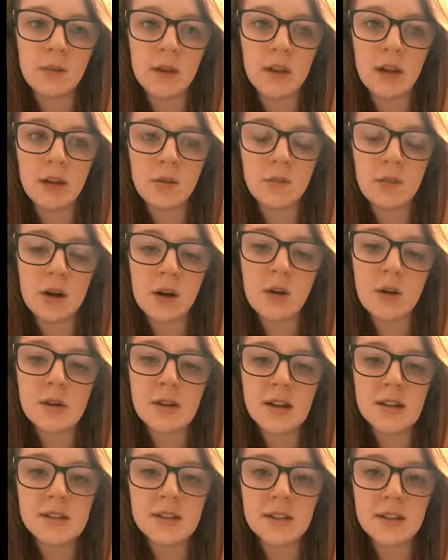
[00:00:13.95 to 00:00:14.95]
and
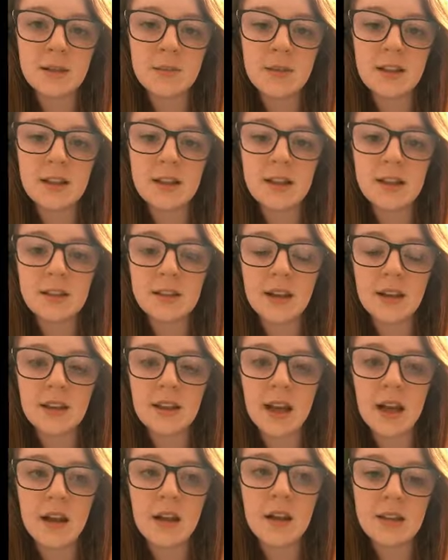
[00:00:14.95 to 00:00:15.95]
prioritizing them and things like
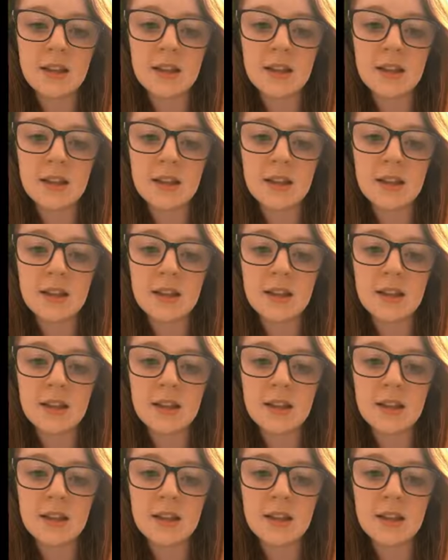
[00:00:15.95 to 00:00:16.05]
that.